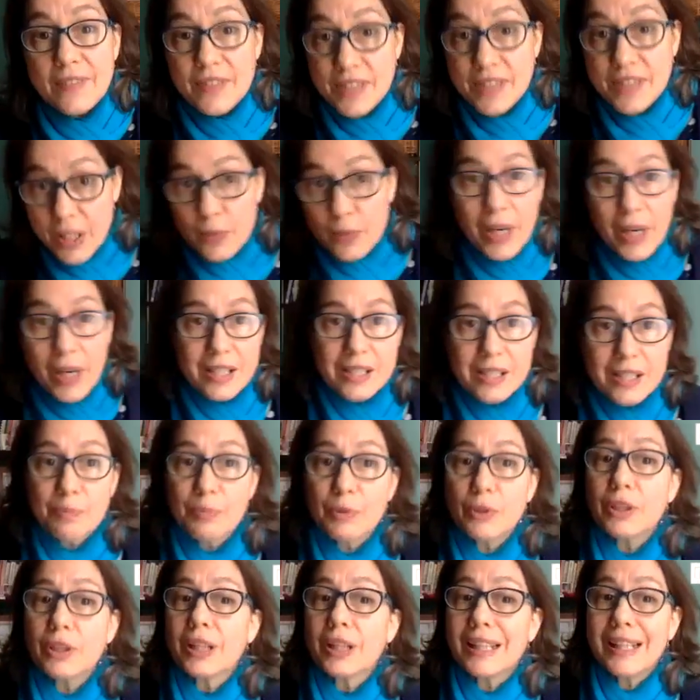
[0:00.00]
did write his
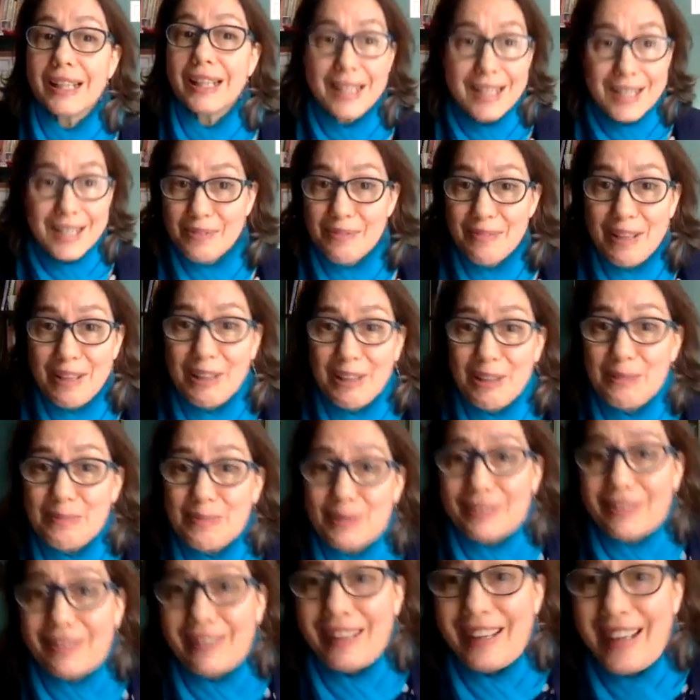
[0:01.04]
book. It is
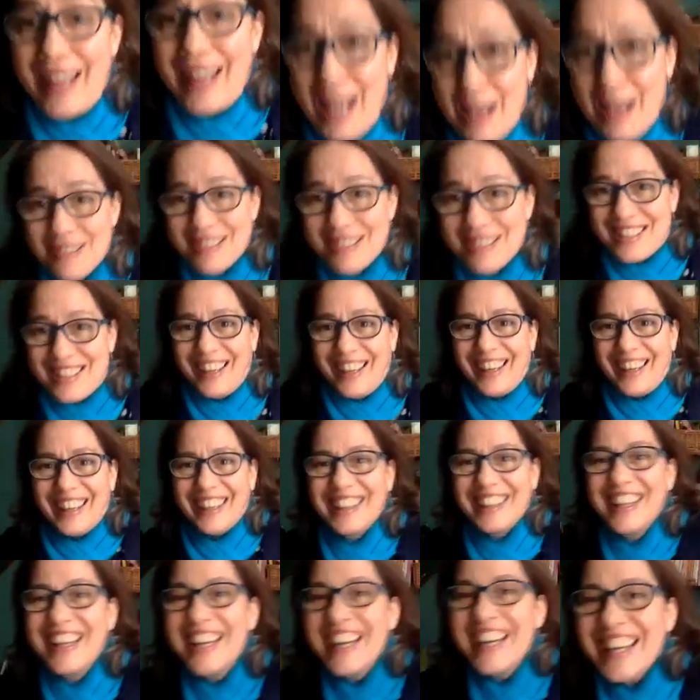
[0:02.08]
available on
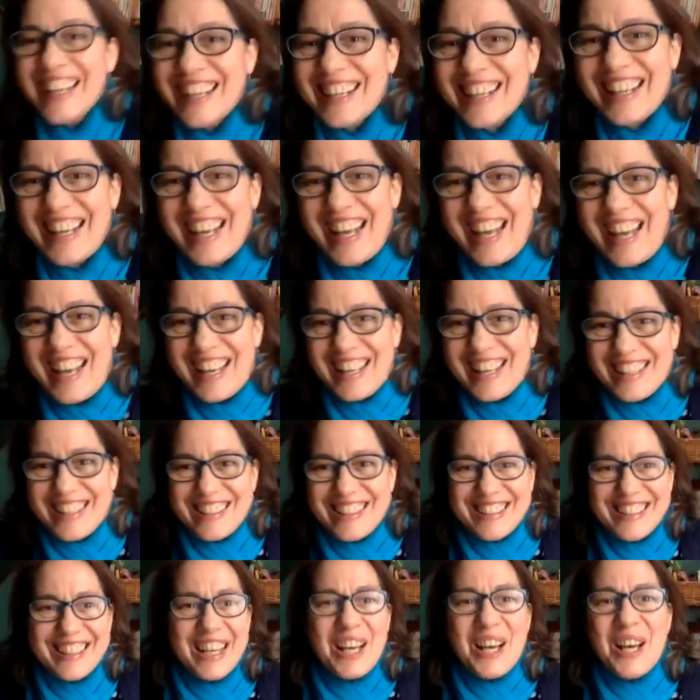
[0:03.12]
Amazon. He has,
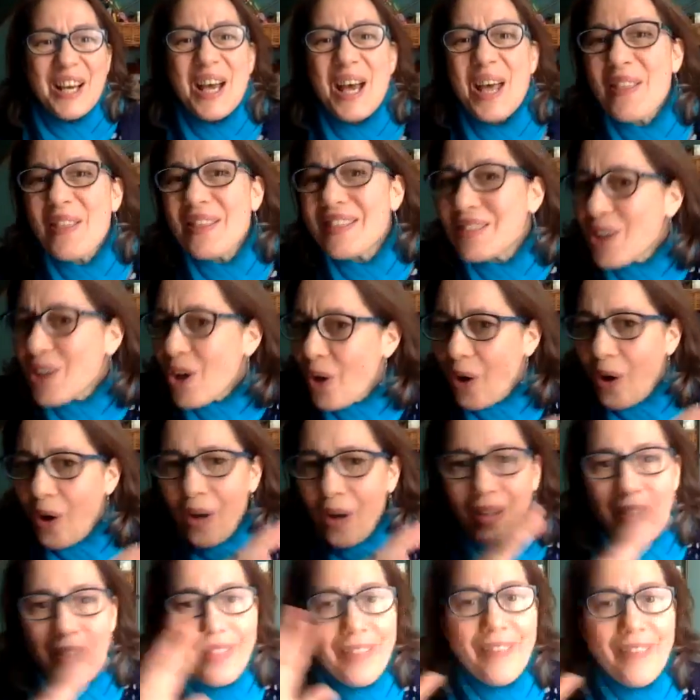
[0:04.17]
and this is
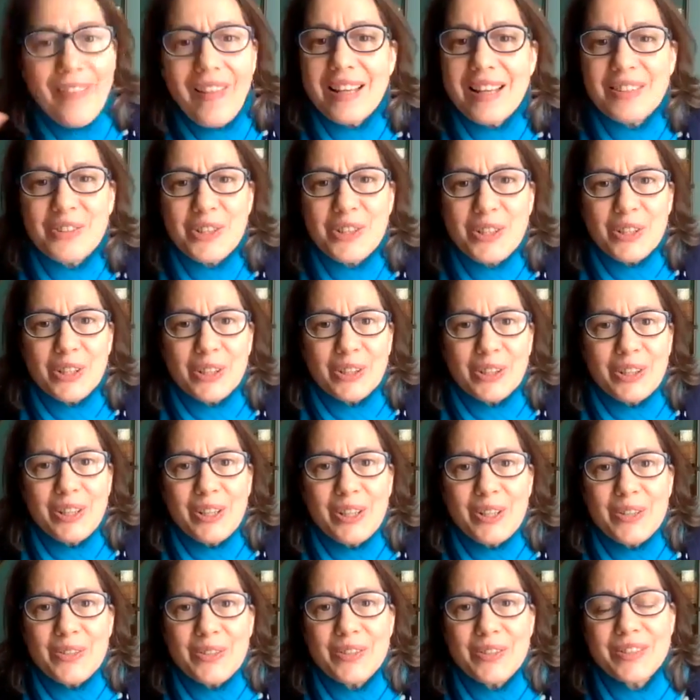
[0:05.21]
last year, you
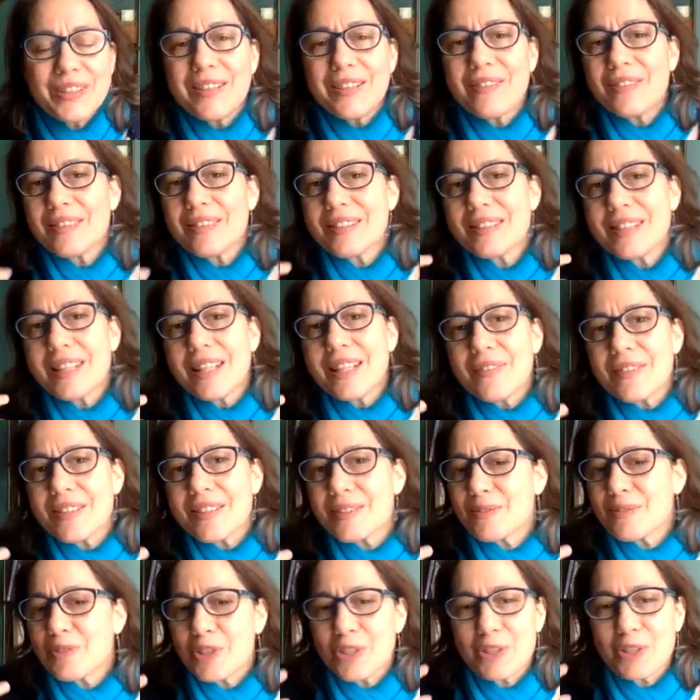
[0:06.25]
know, Steve is
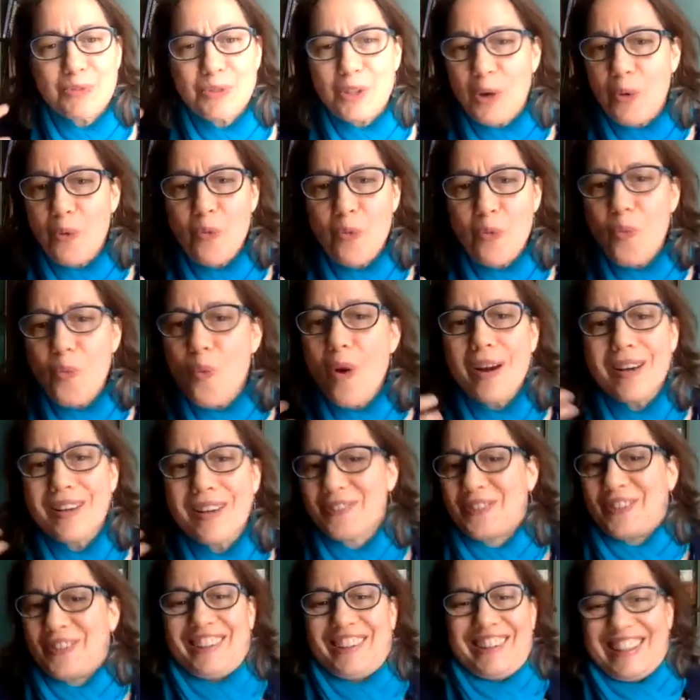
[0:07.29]
just a
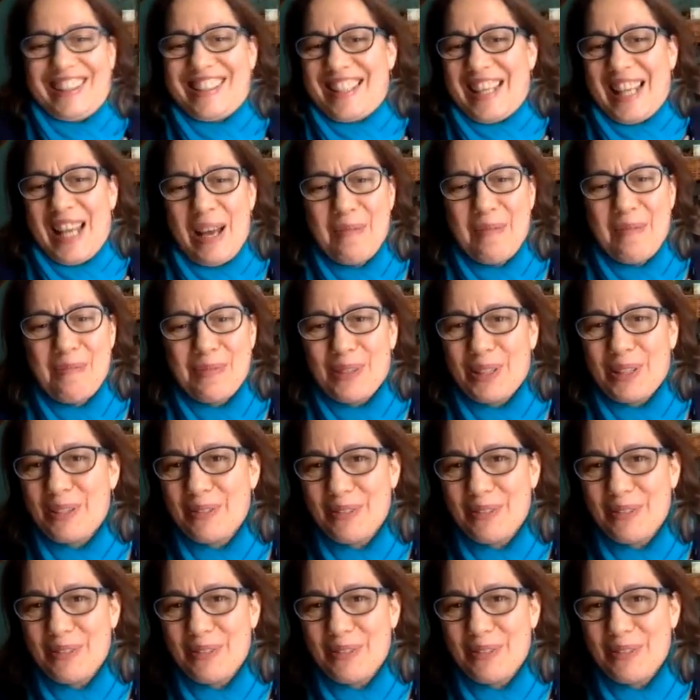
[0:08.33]
wonderful example of